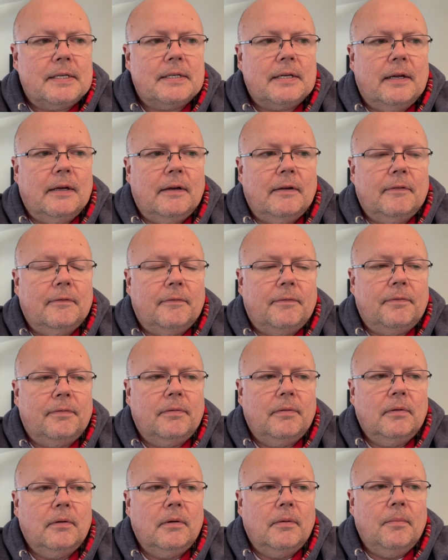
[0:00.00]
of
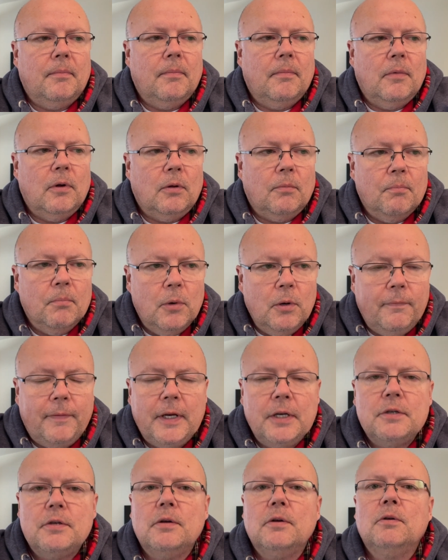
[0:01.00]

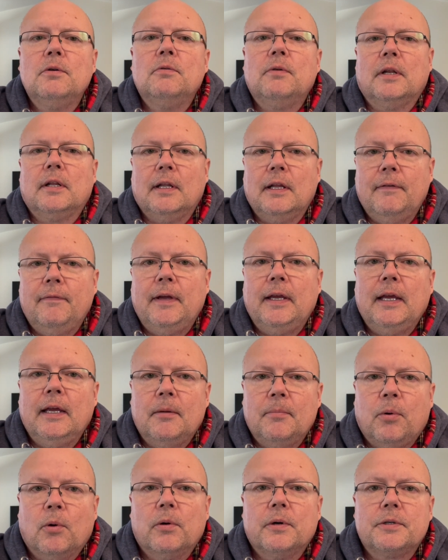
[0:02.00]
moving to and living
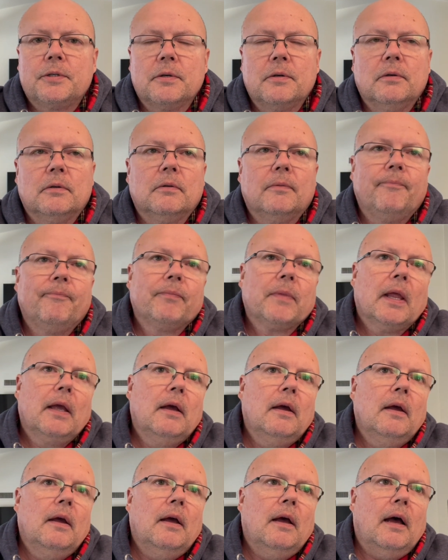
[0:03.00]
in Portugal,
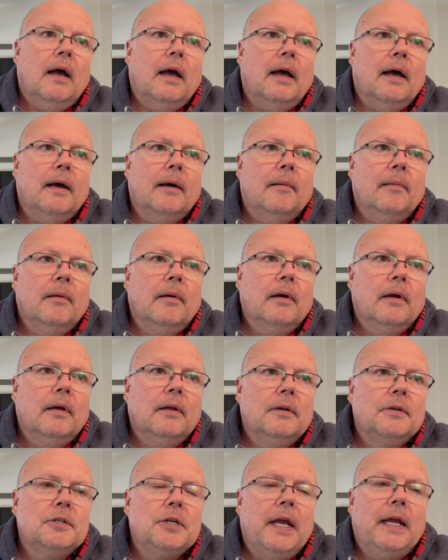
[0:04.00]

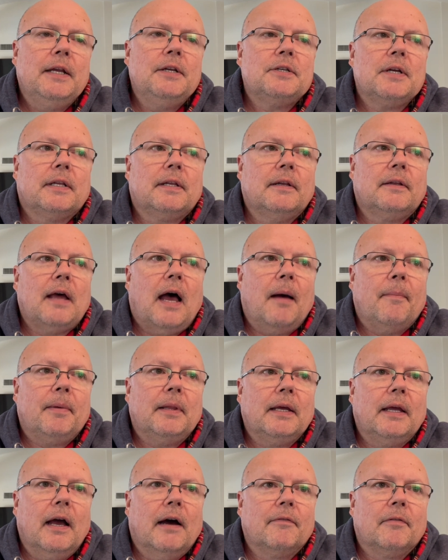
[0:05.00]
change at the top of
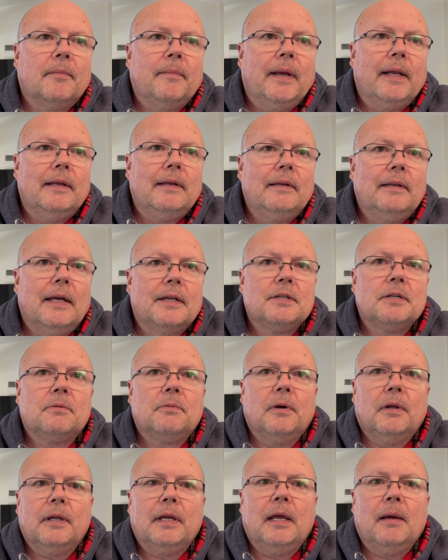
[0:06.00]
the government doesn't
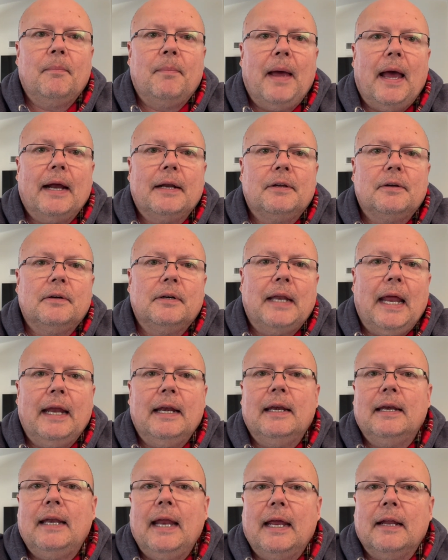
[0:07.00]
really impact your
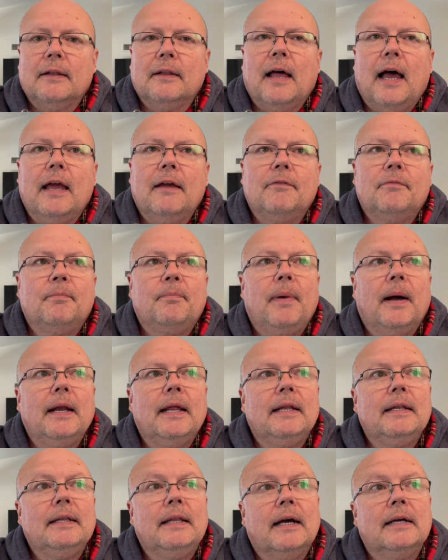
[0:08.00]
day-to-day life, but
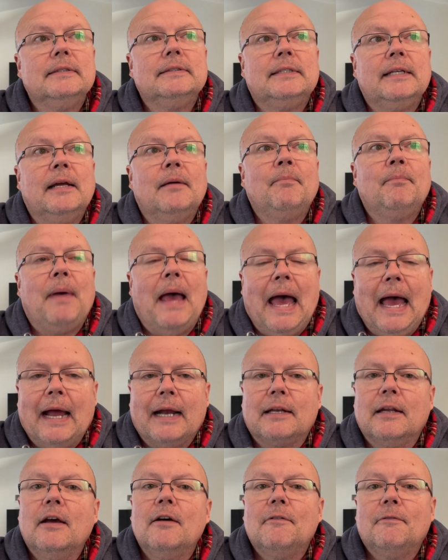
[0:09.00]
it does
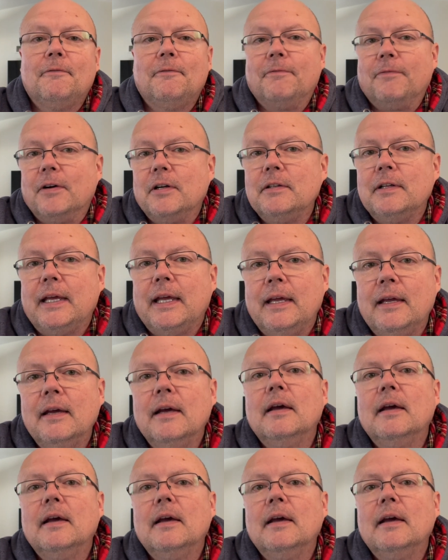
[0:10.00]
impact fully